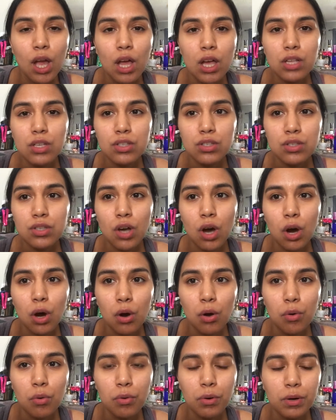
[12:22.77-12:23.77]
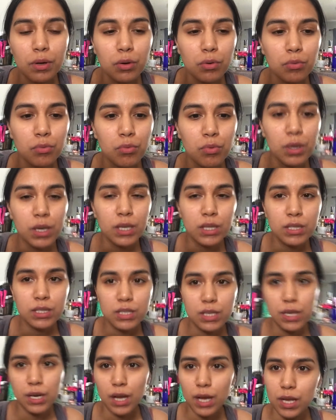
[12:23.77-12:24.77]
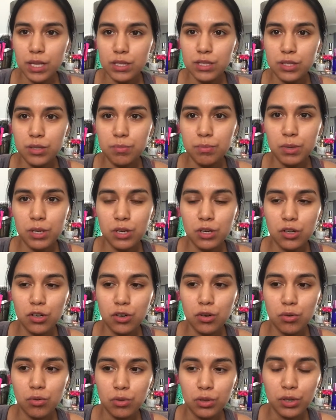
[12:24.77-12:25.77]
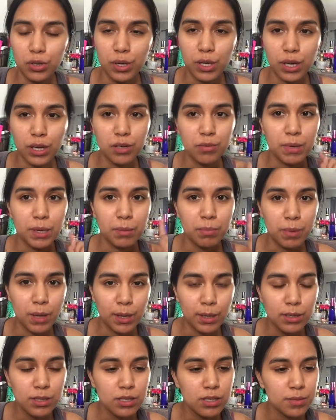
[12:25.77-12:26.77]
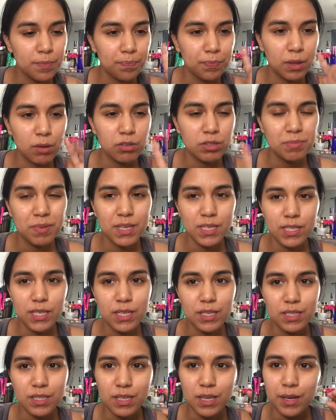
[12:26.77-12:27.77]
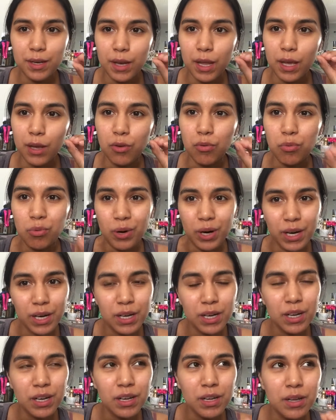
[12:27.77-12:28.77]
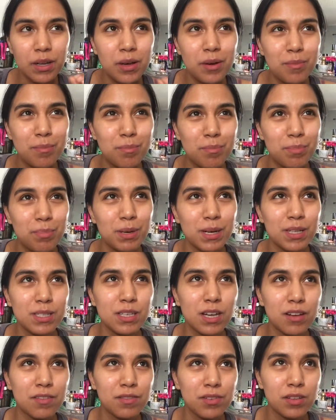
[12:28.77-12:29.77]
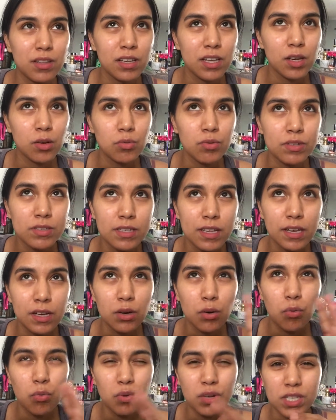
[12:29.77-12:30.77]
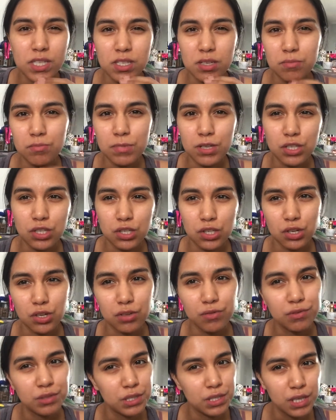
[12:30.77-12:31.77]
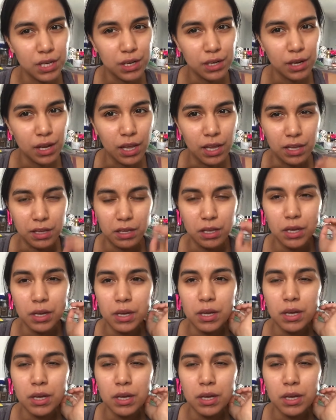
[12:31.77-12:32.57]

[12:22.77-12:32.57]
So we did end up, you know, learning how to make beds. It was basic CNA work, but I feel like it was like one semester of CNA